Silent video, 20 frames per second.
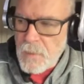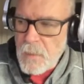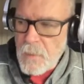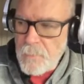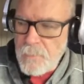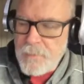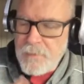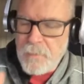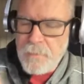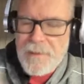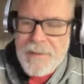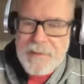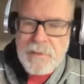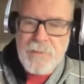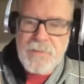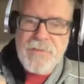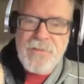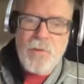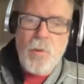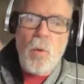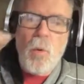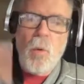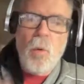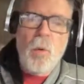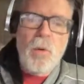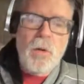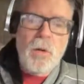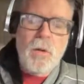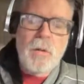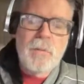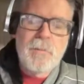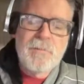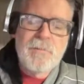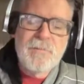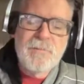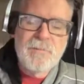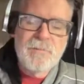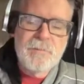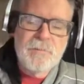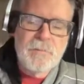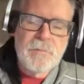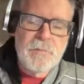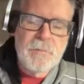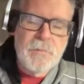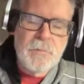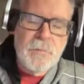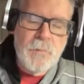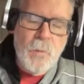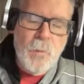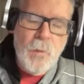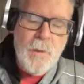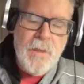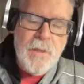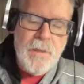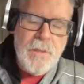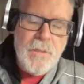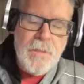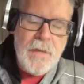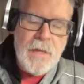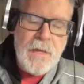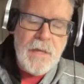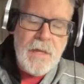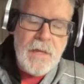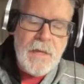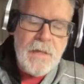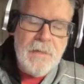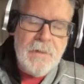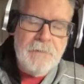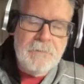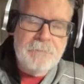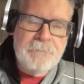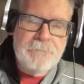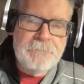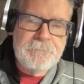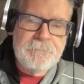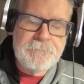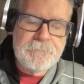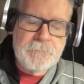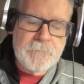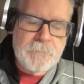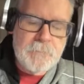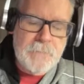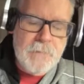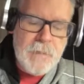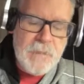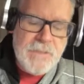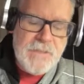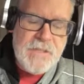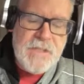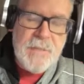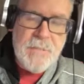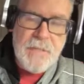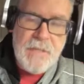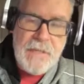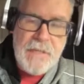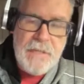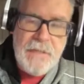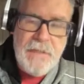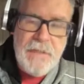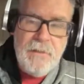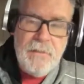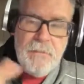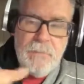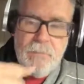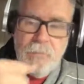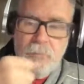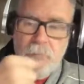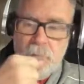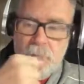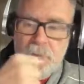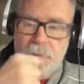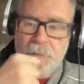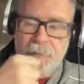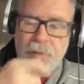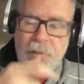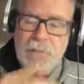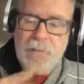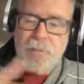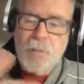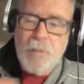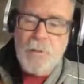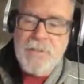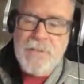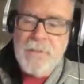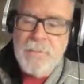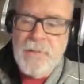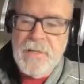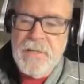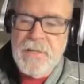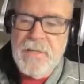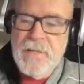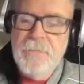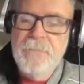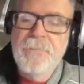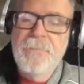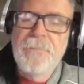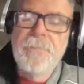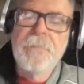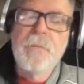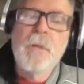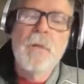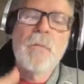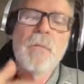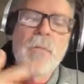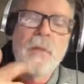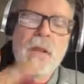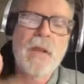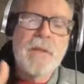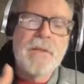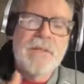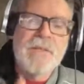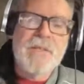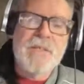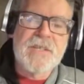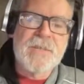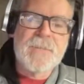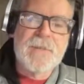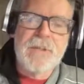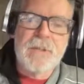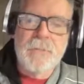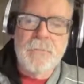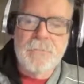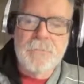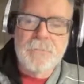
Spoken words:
Bigger Battles or with Team Yankee, Flames of War Team Yankee, play it in 6mm.